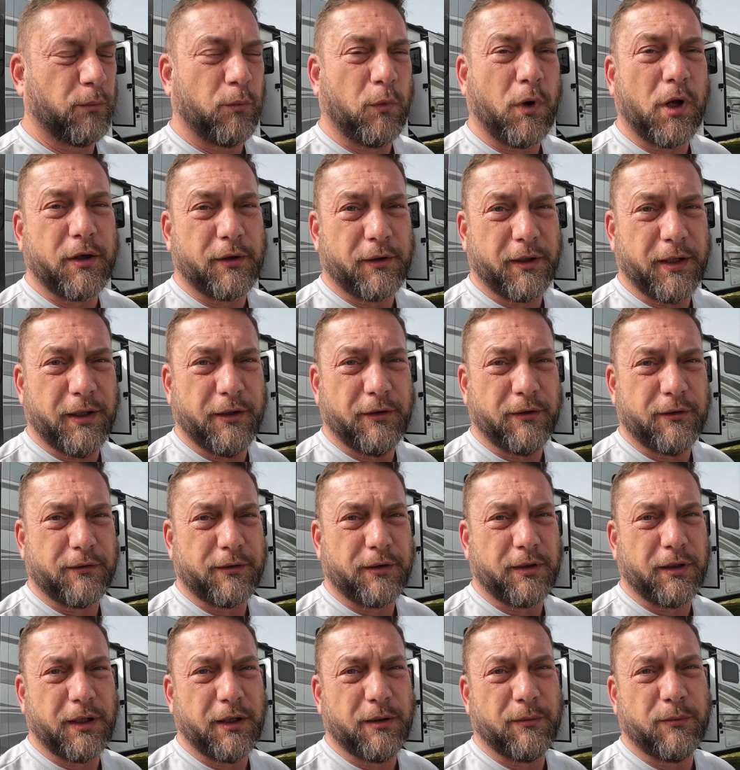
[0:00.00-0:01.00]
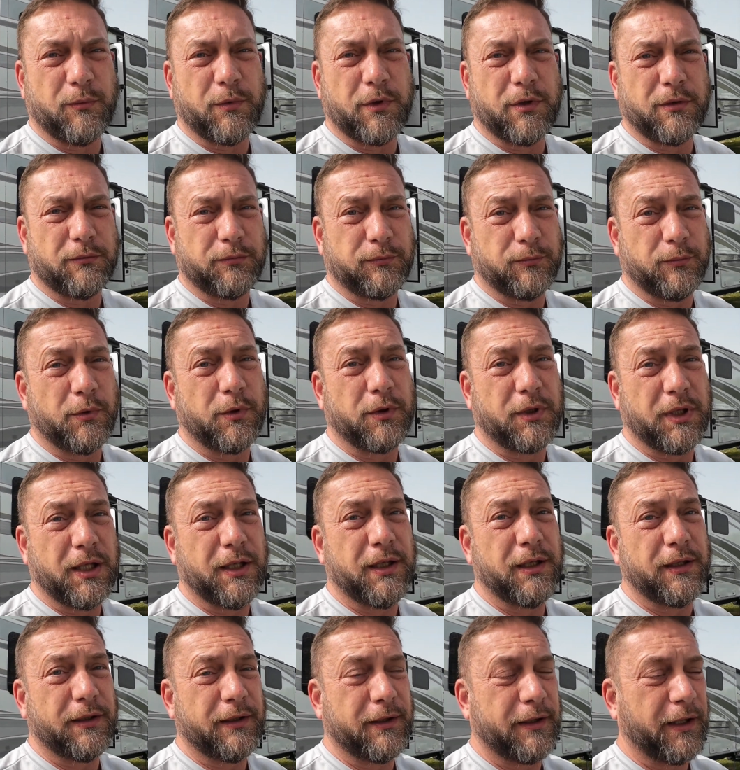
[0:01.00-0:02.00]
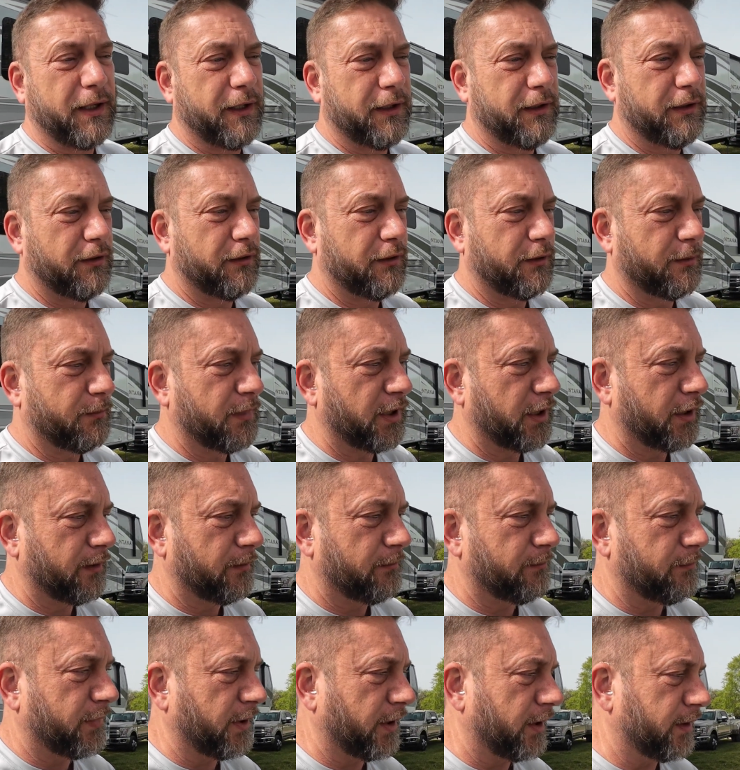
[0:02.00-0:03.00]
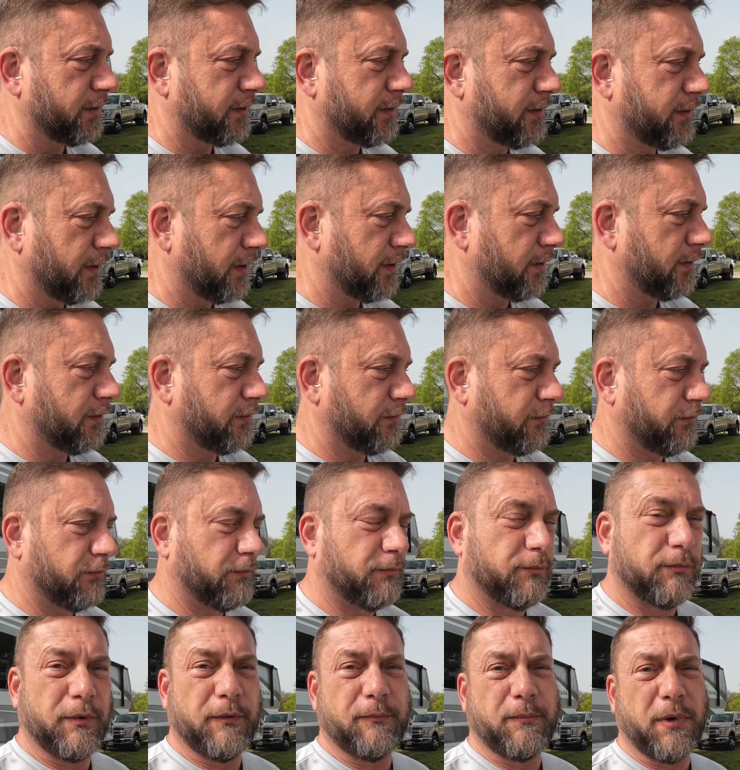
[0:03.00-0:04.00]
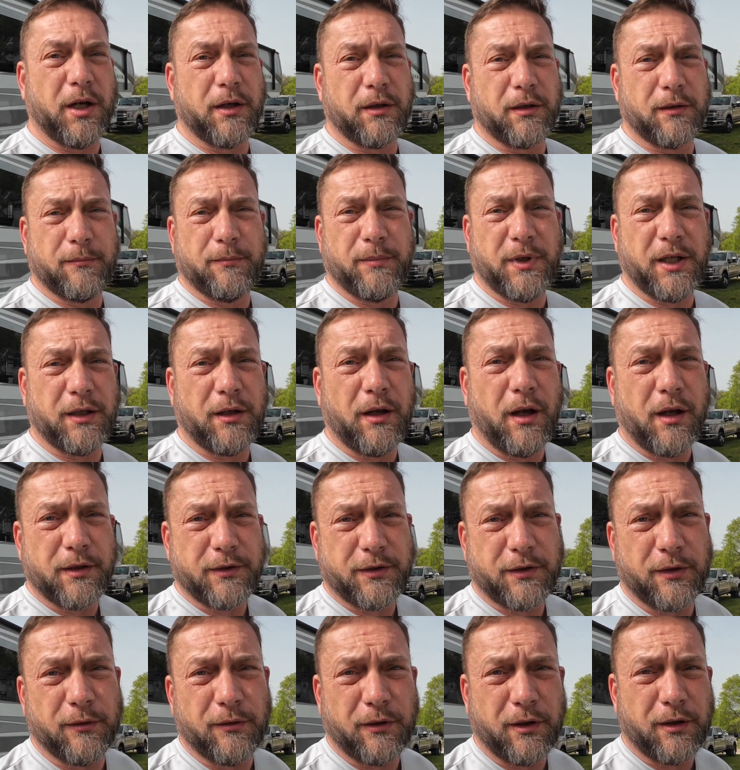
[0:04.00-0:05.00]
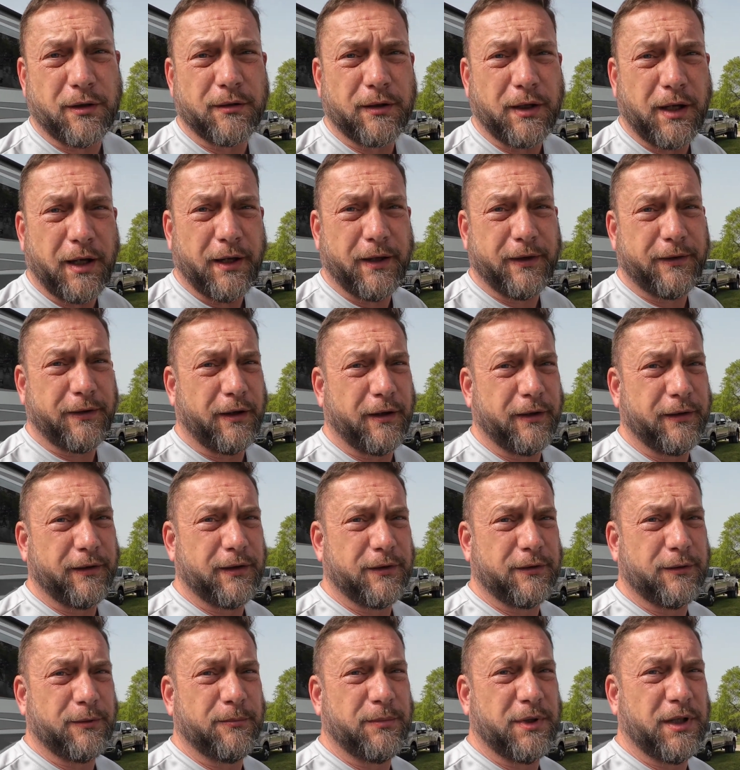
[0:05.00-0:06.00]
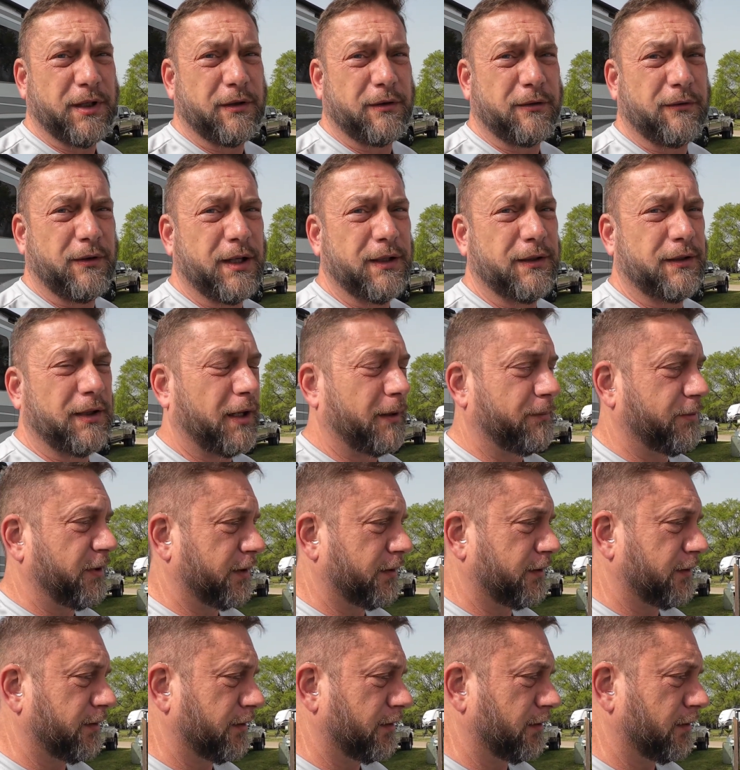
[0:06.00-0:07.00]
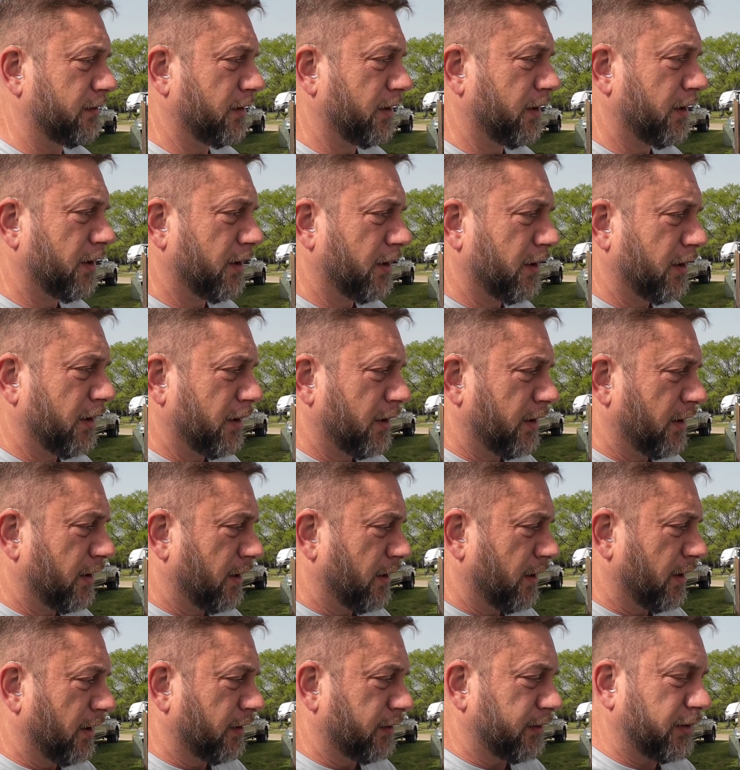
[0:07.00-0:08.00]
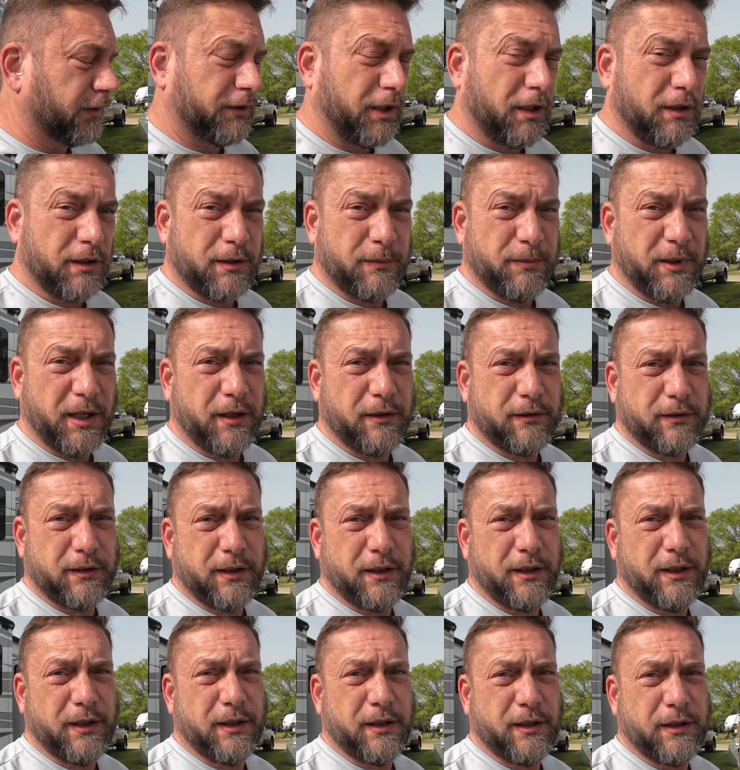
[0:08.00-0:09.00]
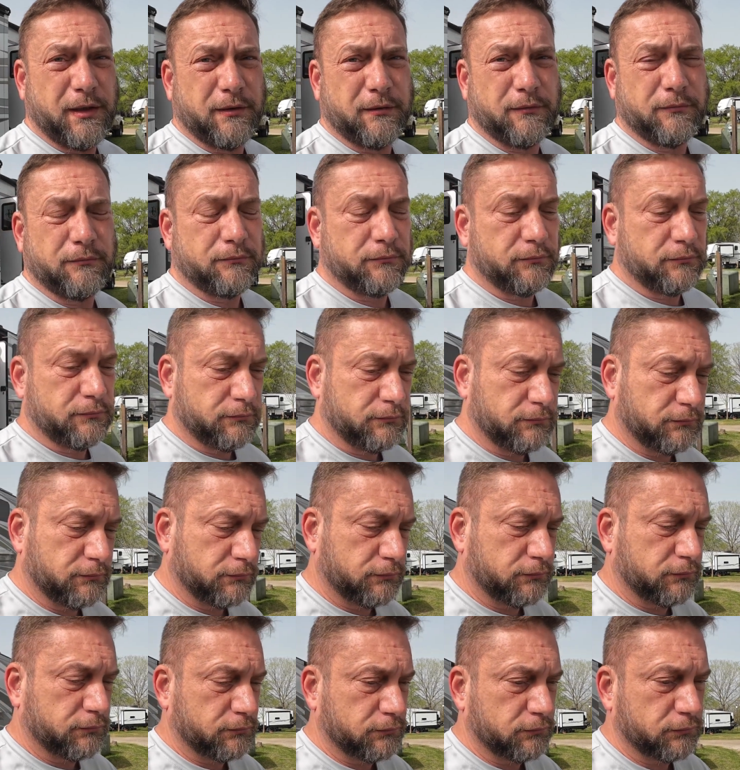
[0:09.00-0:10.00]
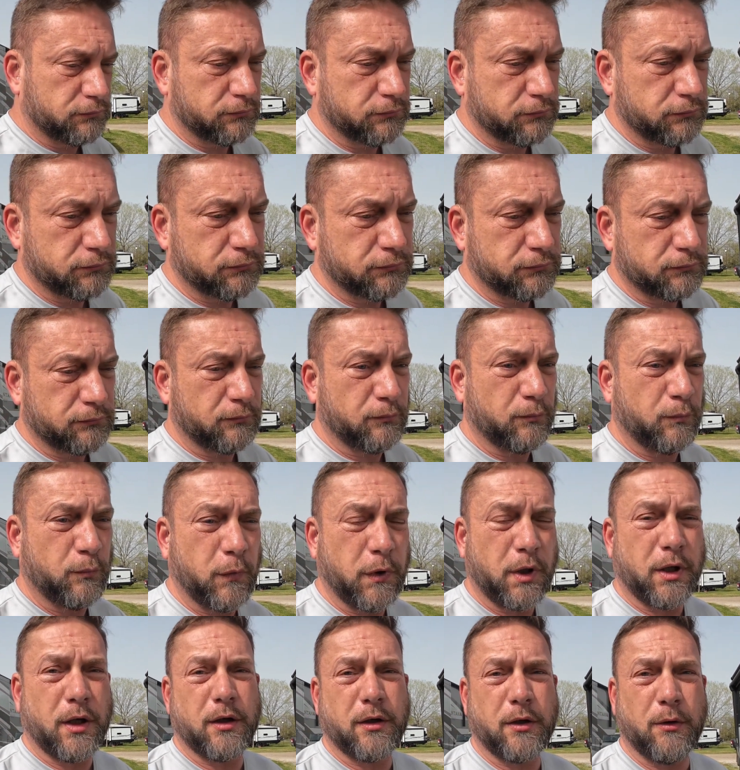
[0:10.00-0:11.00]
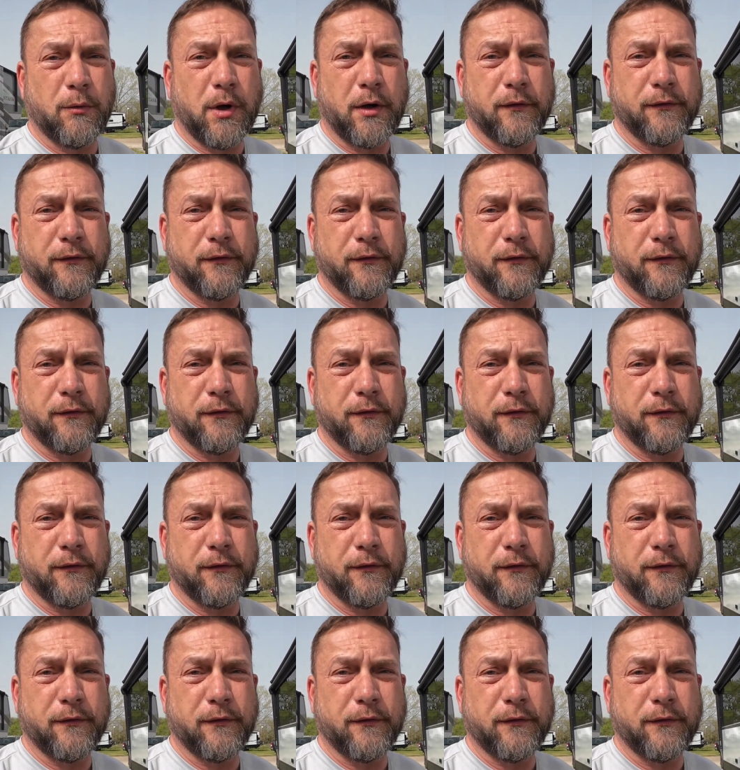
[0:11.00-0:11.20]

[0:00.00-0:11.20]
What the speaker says: water heaters, and we'll get into that here in a minute. But since we've been gone so long, I thought this would be a great topic to talk about, and we're gonna go